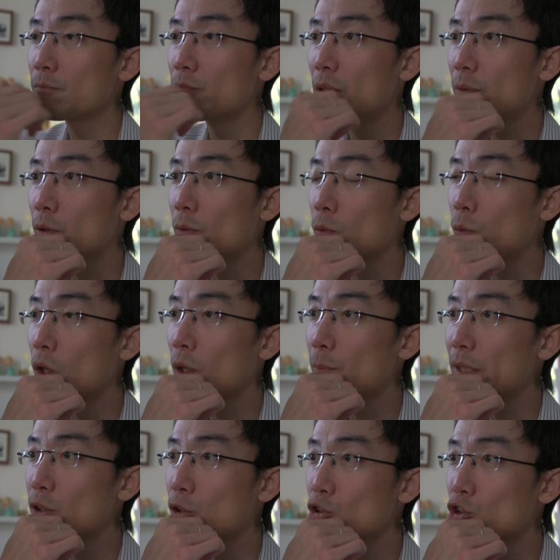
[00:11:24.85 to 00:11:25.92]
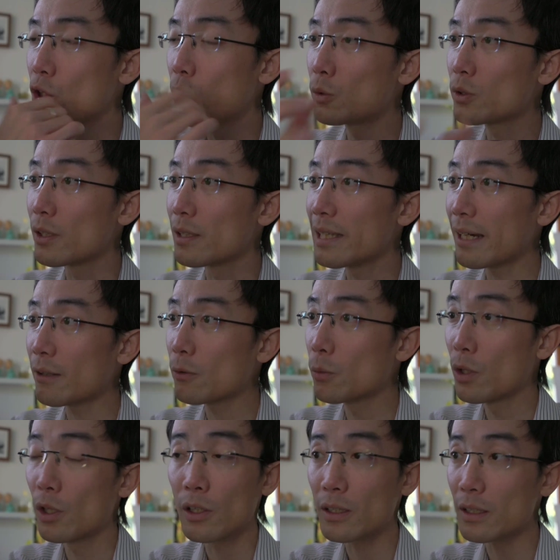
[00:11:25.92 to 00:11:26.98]
People want me to show the
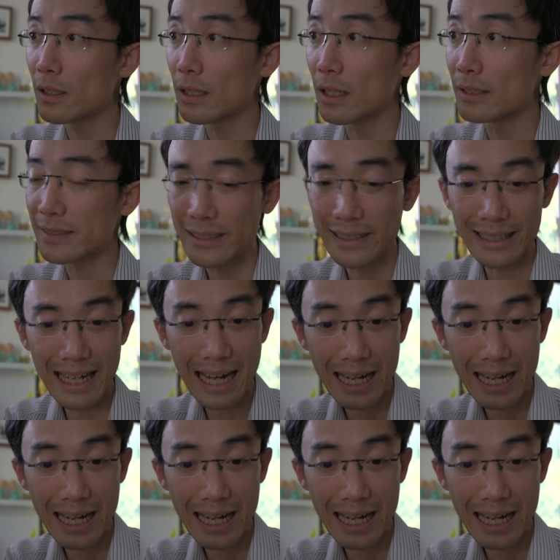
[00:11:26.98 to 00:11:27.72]
network setting.